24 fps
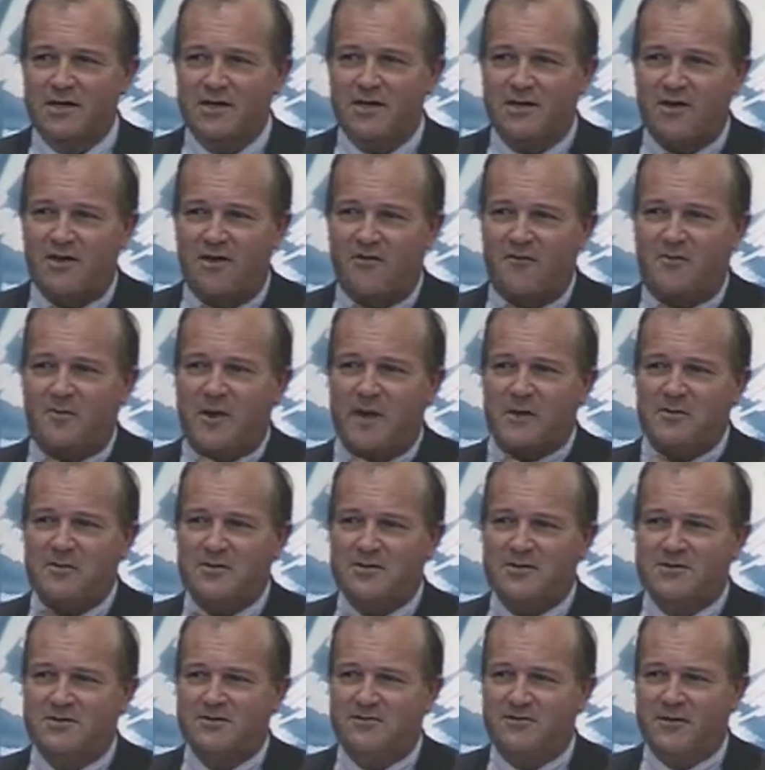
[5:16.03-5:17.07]
of payments
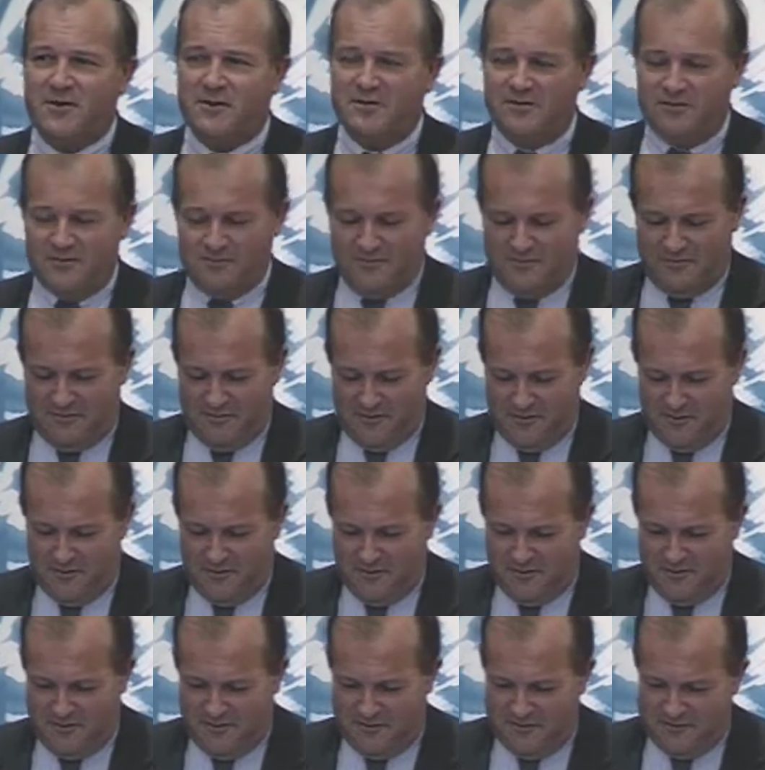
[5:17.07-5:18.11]
to their own
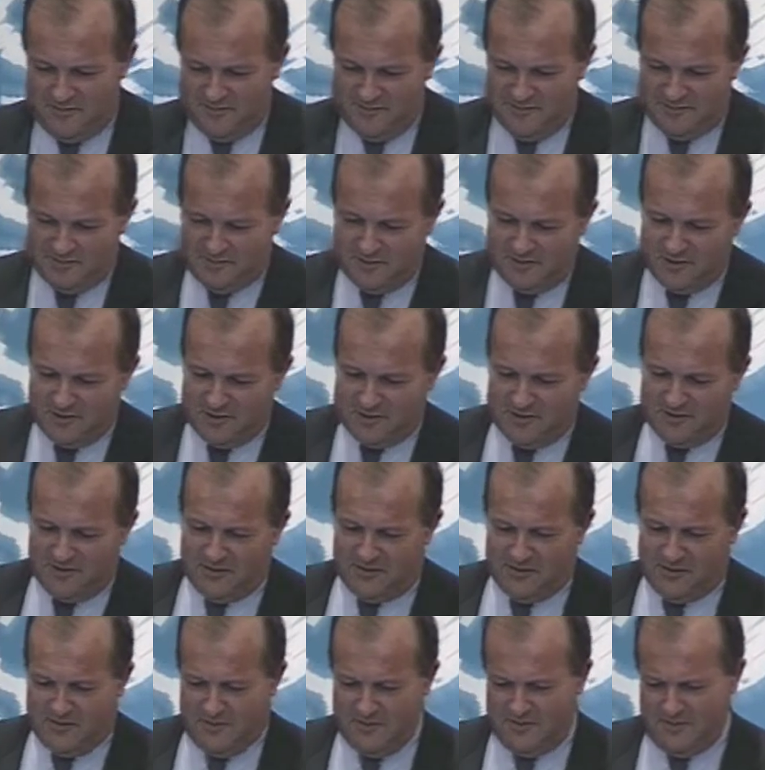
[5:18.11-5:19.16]
contribution
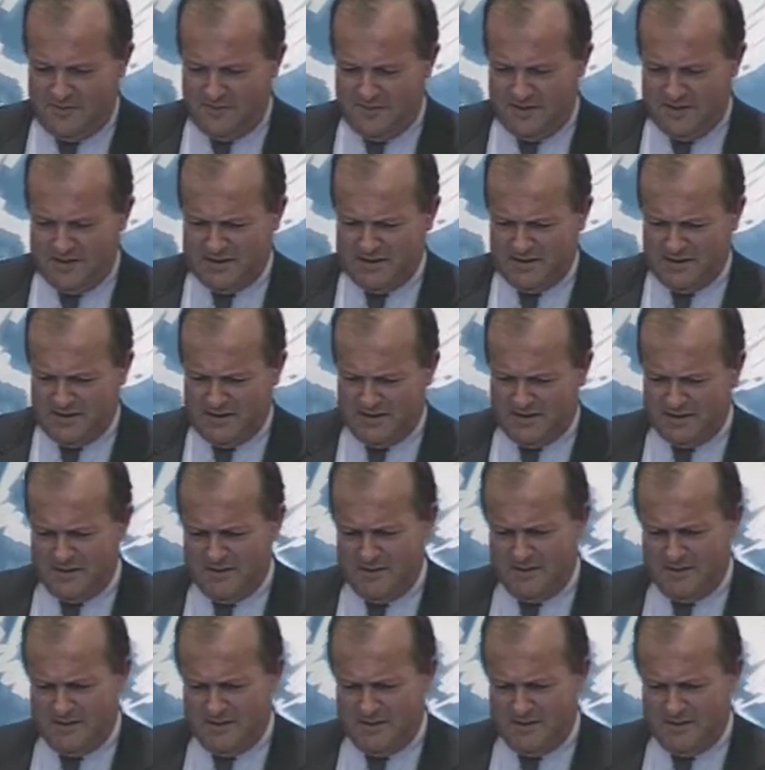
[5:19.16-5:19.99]
and business.